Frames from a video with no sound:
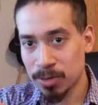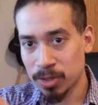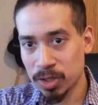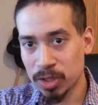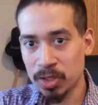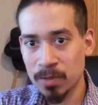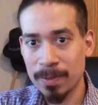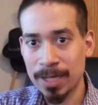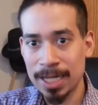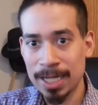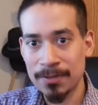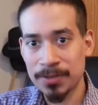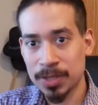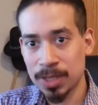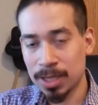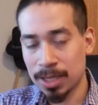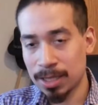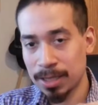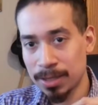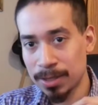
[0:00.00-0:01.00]
So you might have
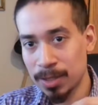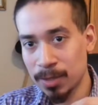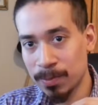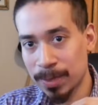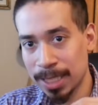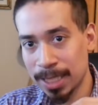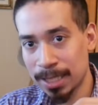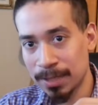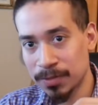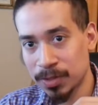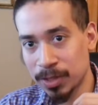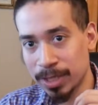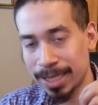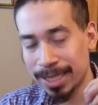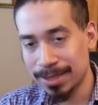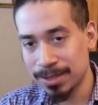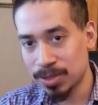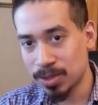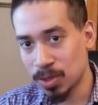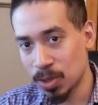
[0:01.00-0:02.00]
to un you might have to
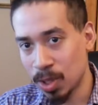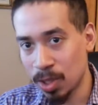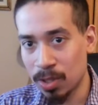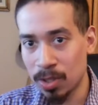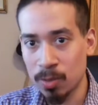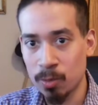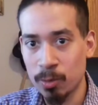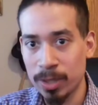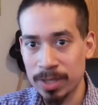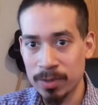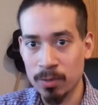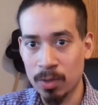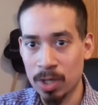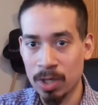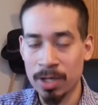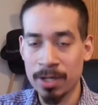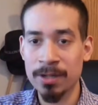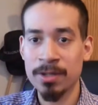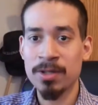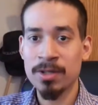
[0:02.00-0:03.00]
install
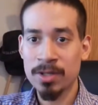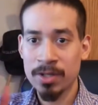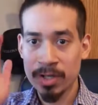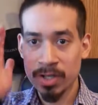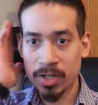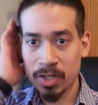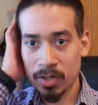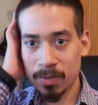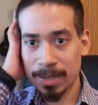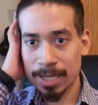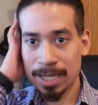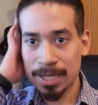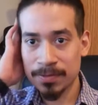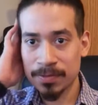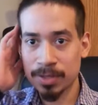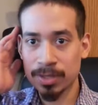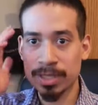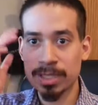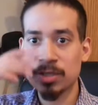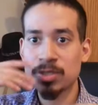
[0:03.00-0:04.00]
WinRAR or you might have
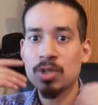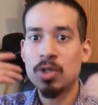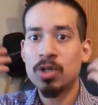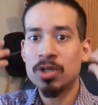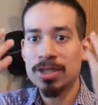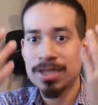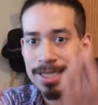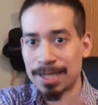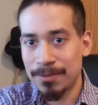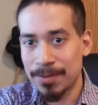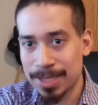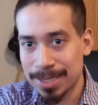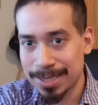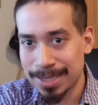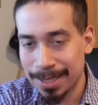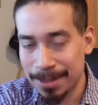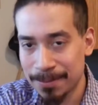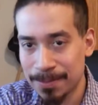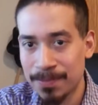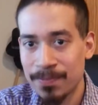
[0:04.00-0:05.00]
to install
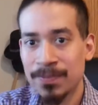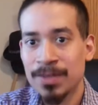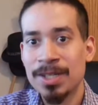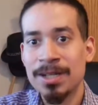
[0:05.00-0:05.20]
7-zip,